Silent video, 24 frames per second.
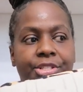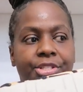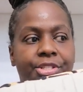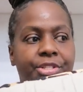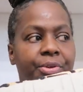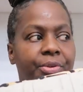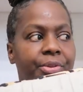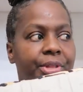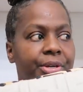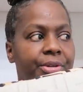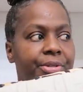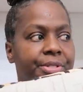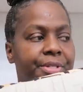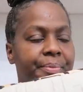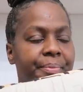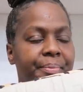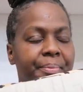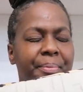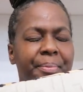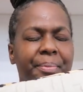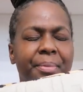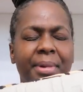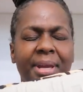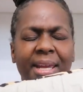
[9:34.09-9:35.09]
So there's a
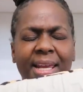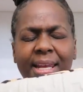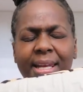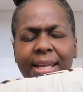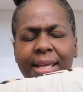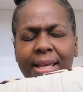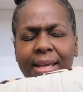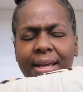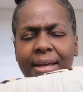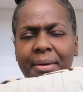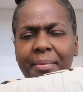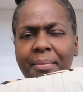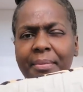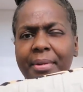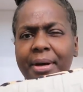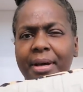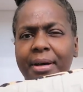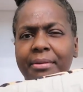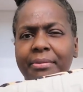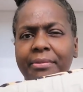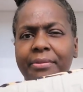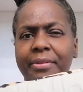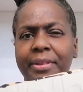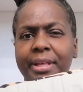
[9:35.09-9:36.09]
medium
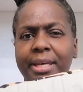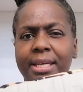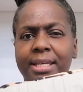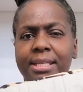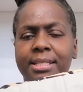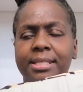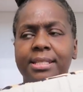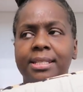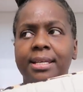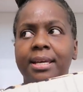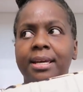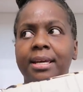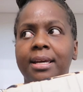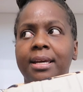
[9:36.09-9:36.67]
of this